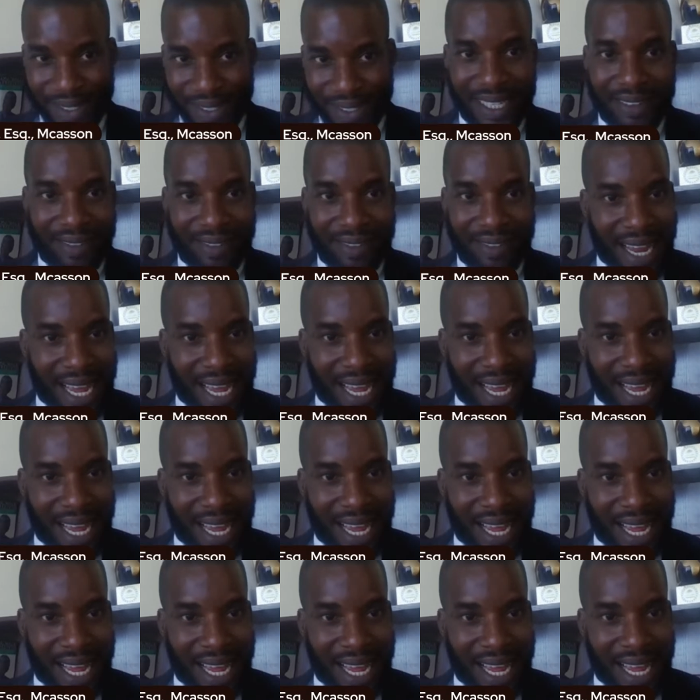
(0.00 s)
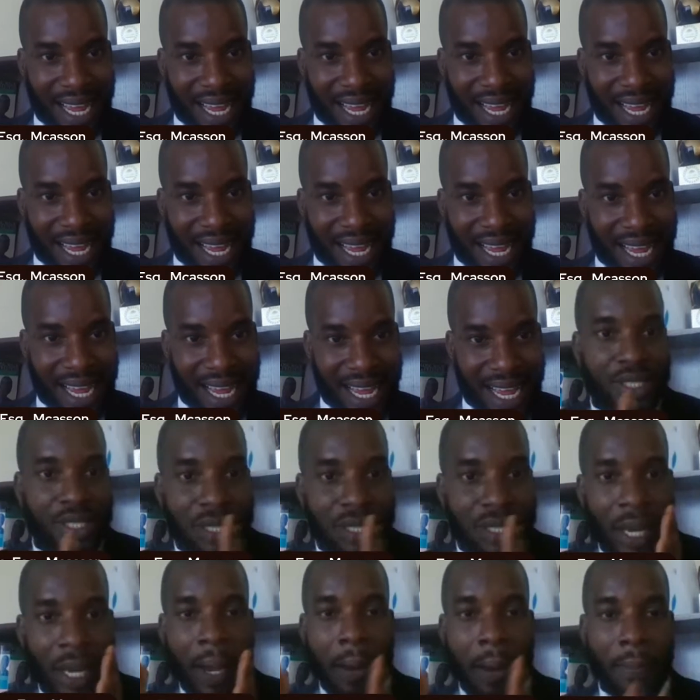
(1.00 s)
today, right? We're going to be
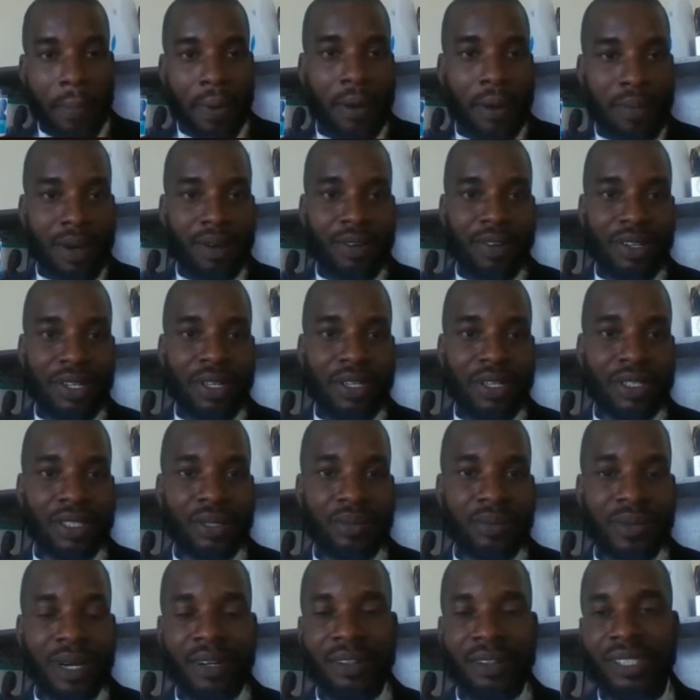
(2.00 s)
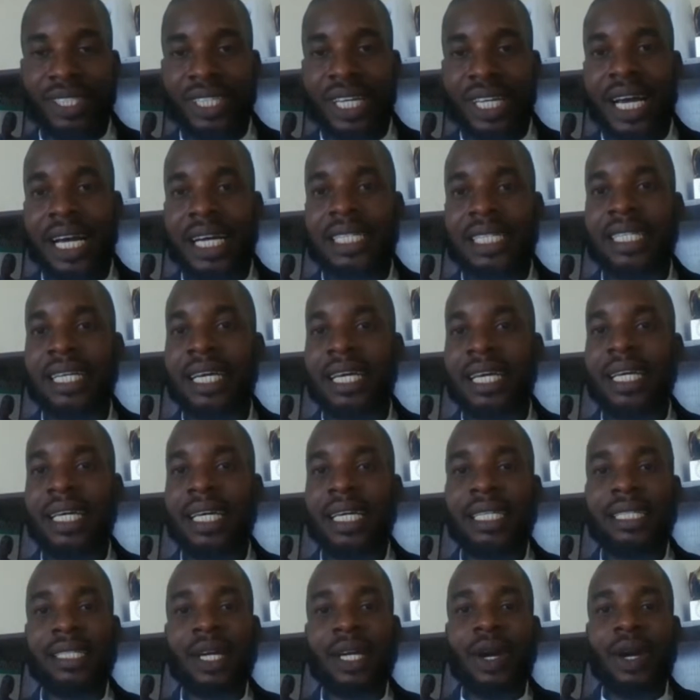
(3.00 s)
focusing primarily on the Marriage
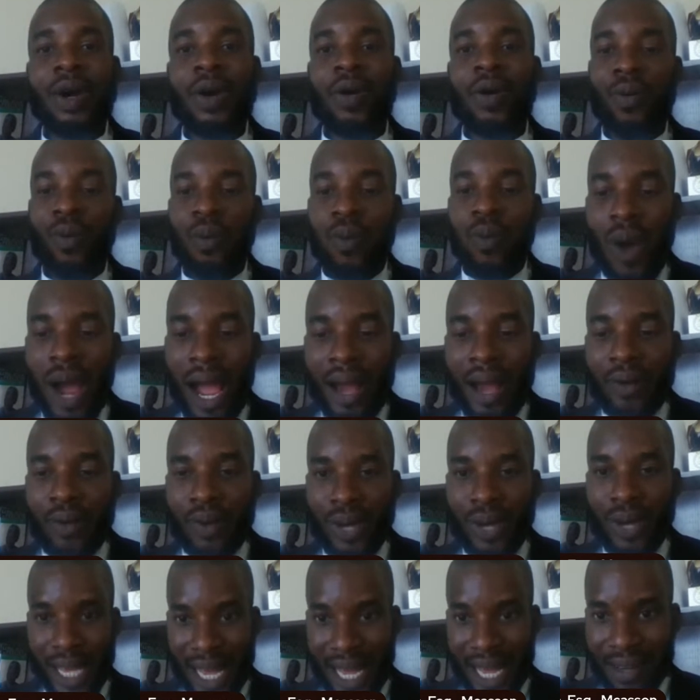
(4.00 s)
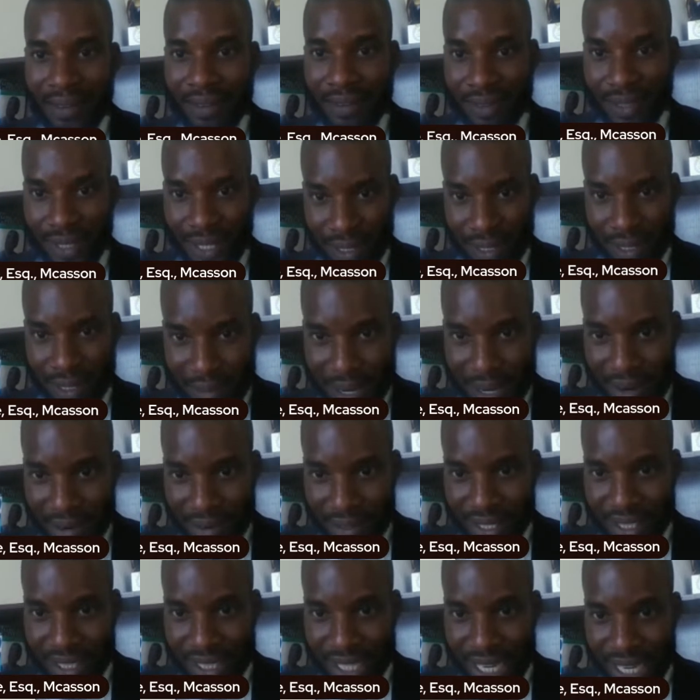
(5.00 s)
Act and why we have the
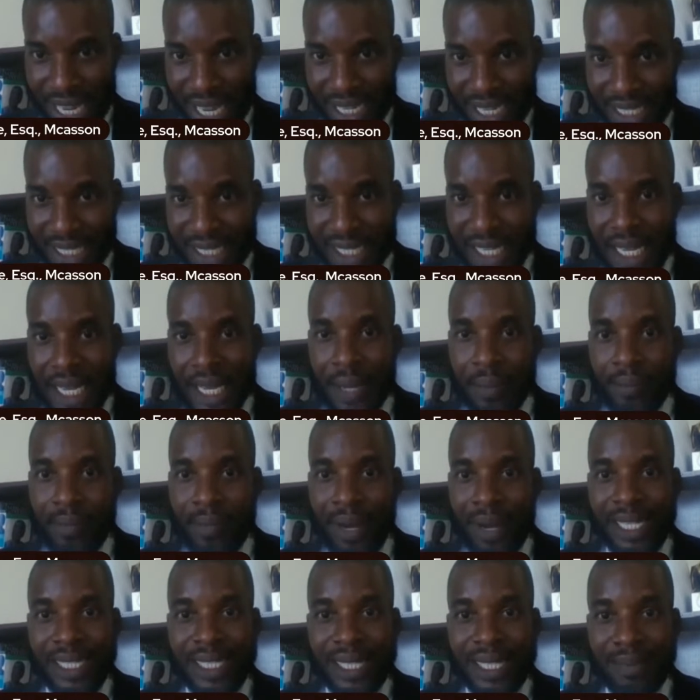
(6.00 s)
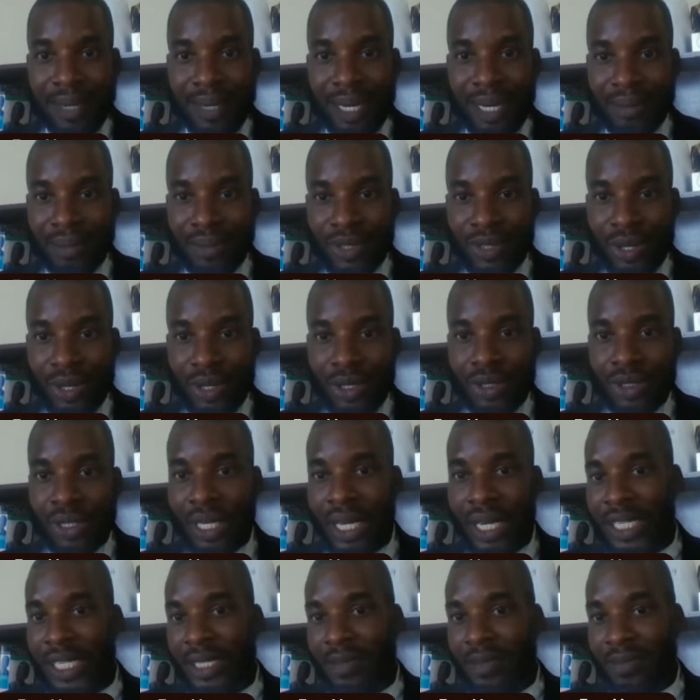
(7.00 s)
Marriage Act. By the time I'm
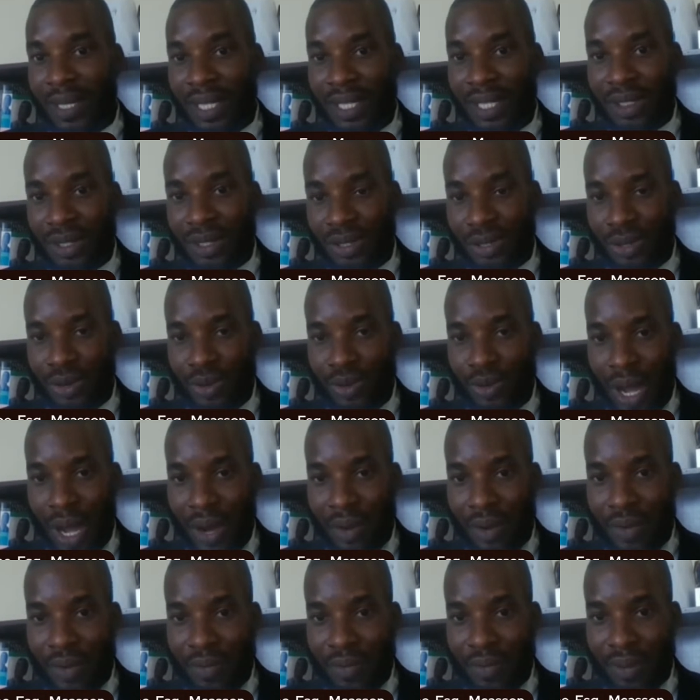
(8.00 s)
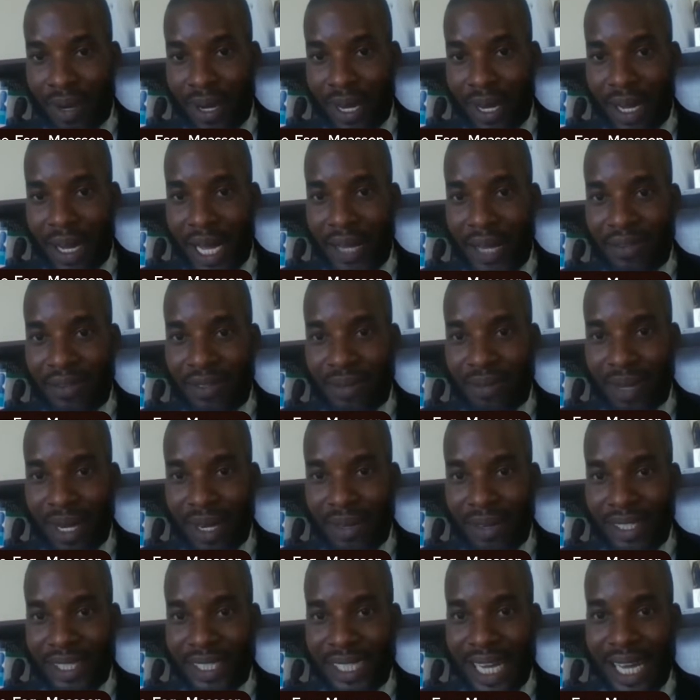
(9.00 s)
done explaining to you why we have the
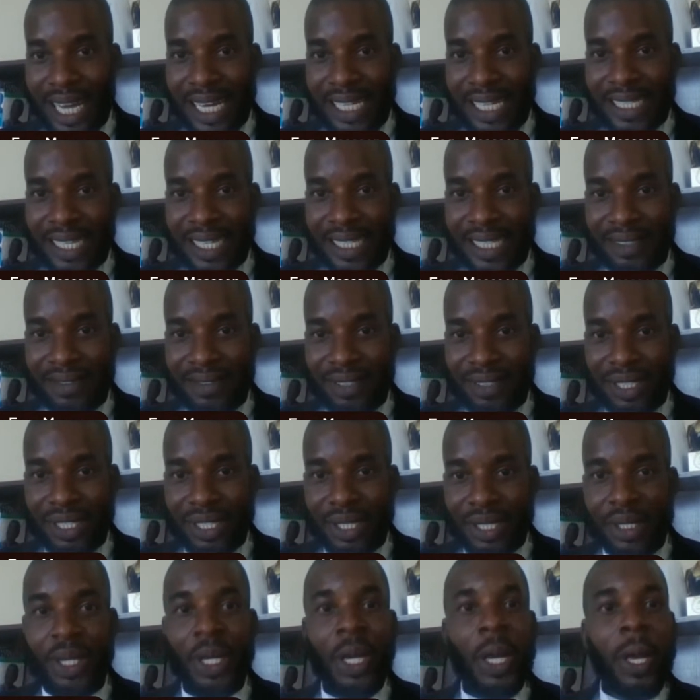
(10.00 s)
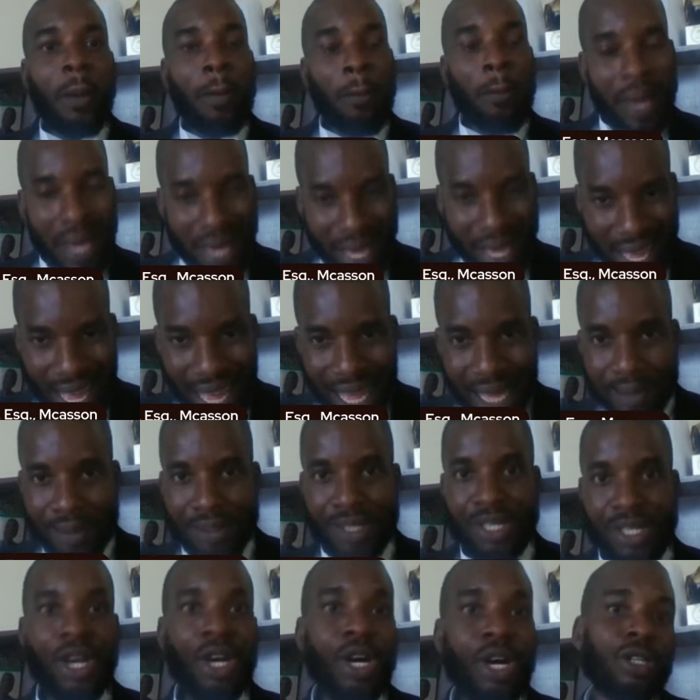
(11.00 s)
Marriage Act and everything, perhaps
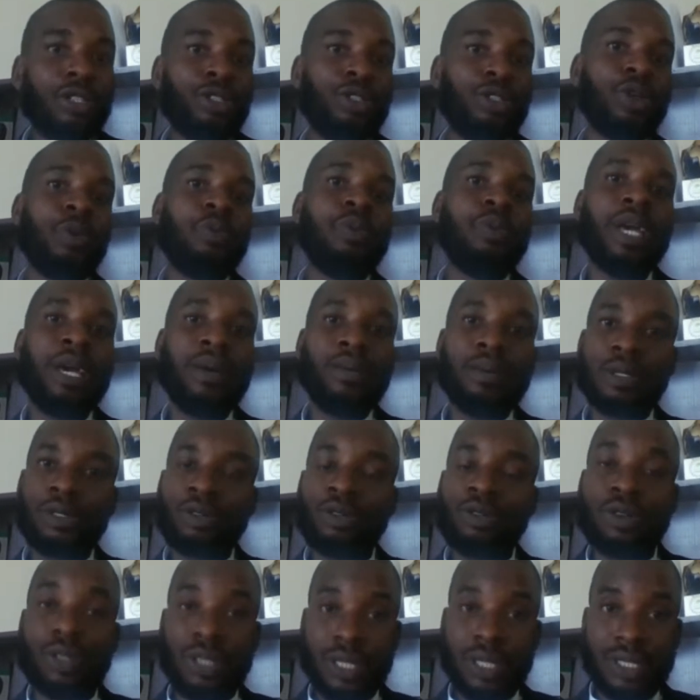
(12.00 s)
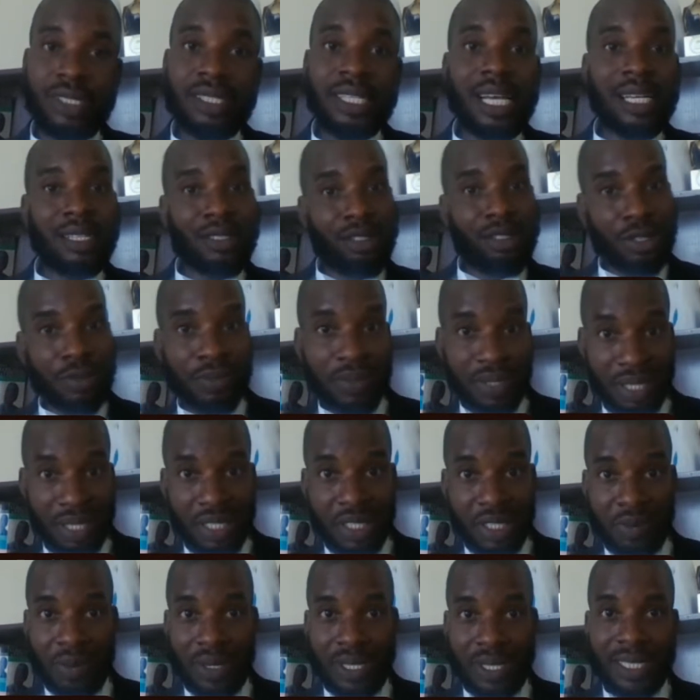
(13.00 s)
you'll be able to understand some things
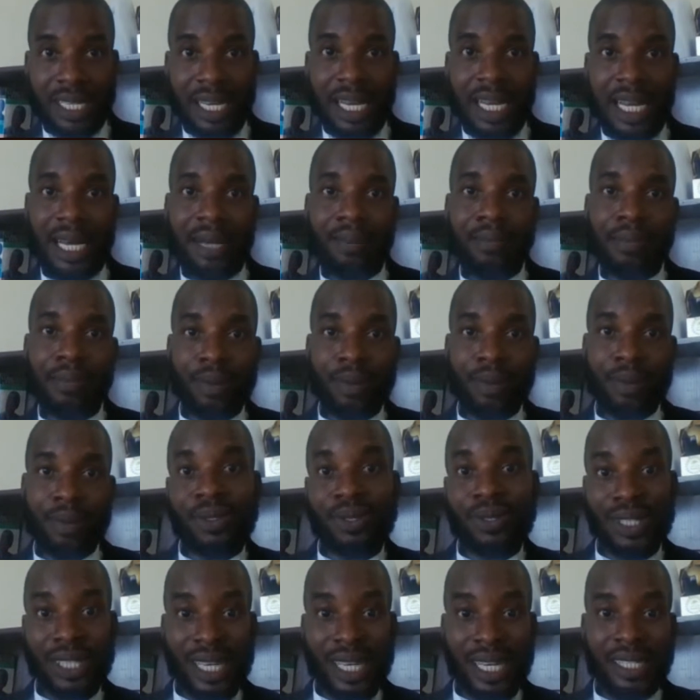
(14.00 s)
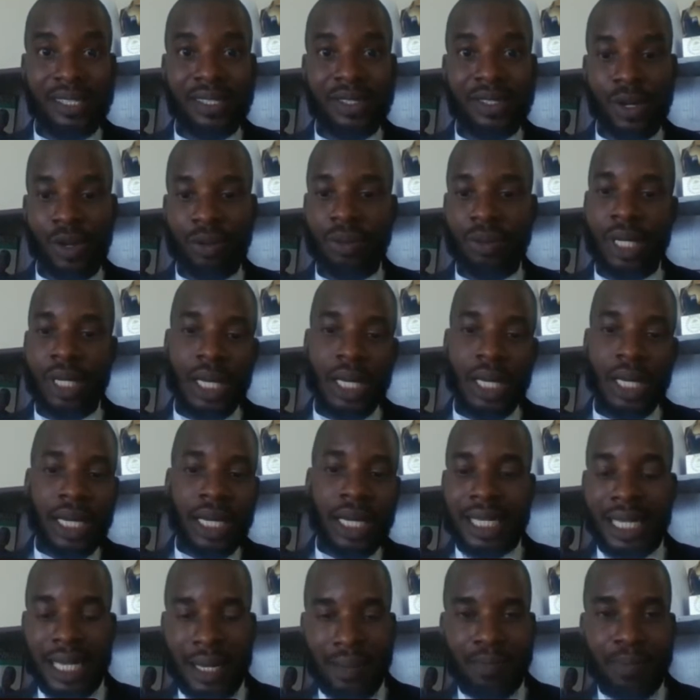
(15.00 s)
better and be able to get some
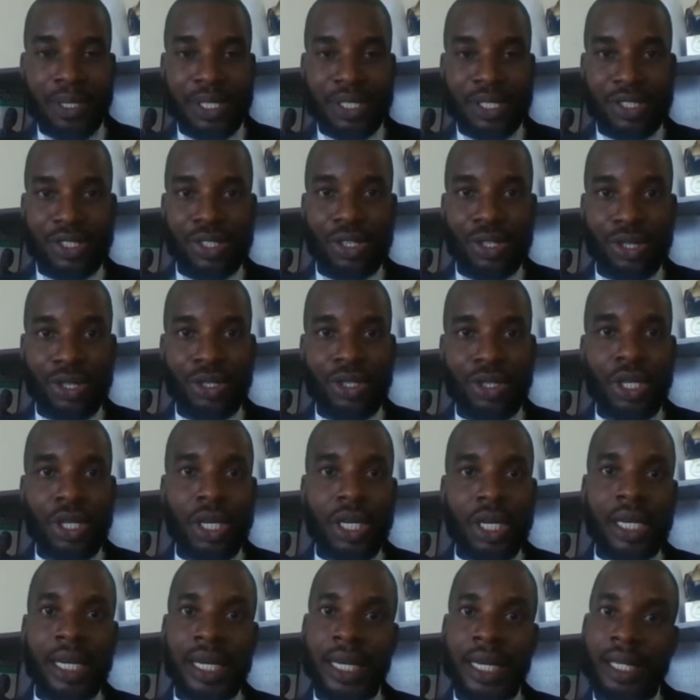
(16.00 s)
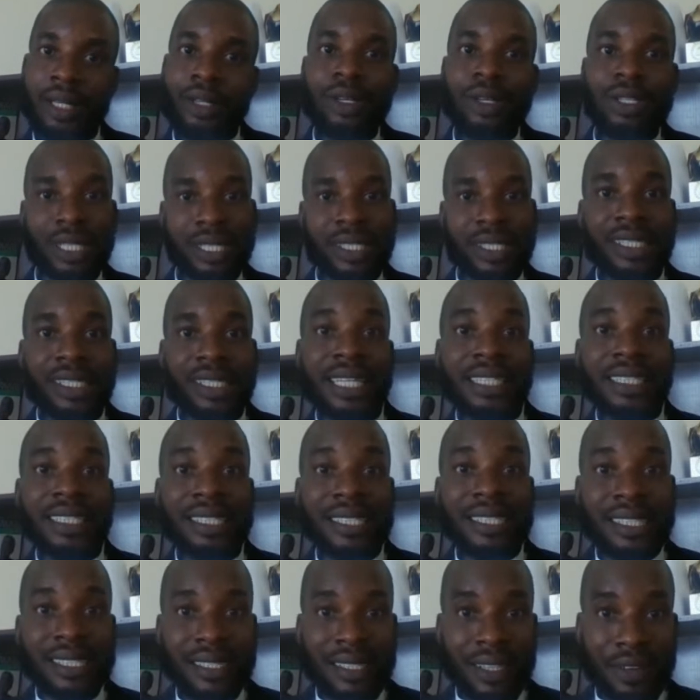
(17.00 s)
clear picture in understanding the
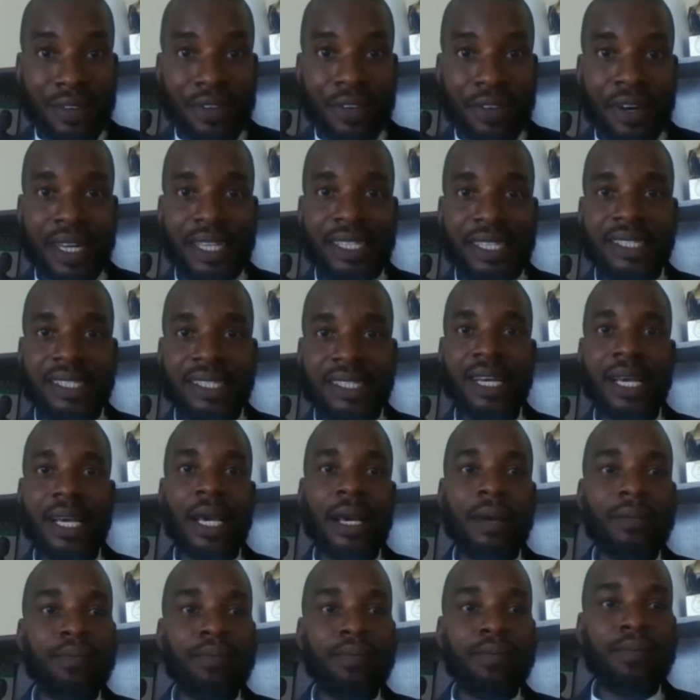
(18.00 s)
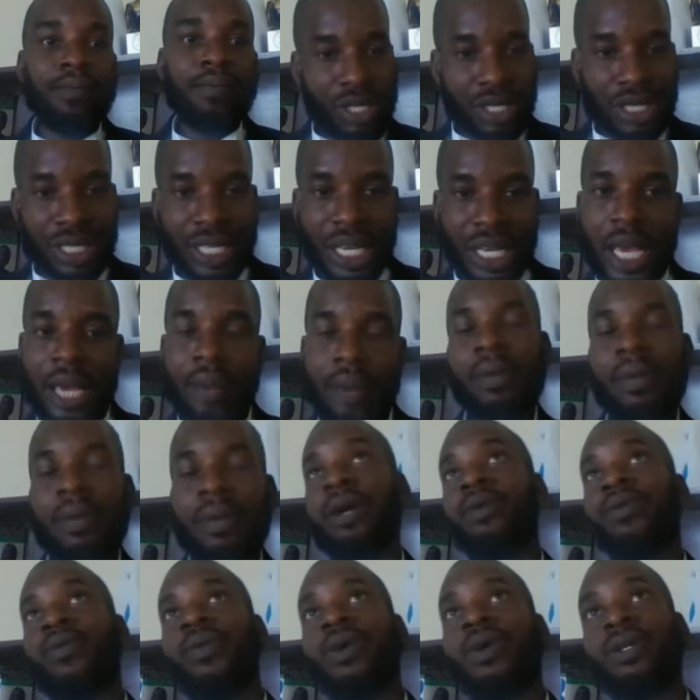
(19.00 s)
difference between them
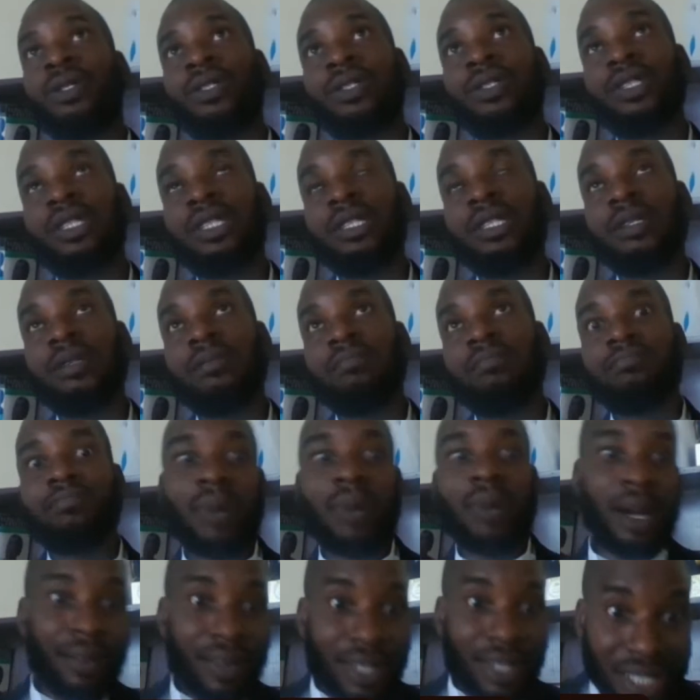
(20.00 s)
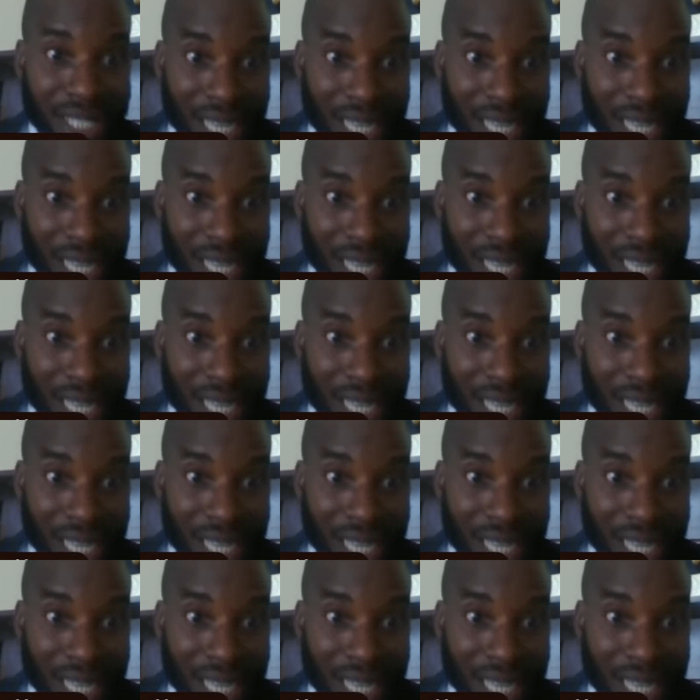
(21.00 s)
and what the Marriage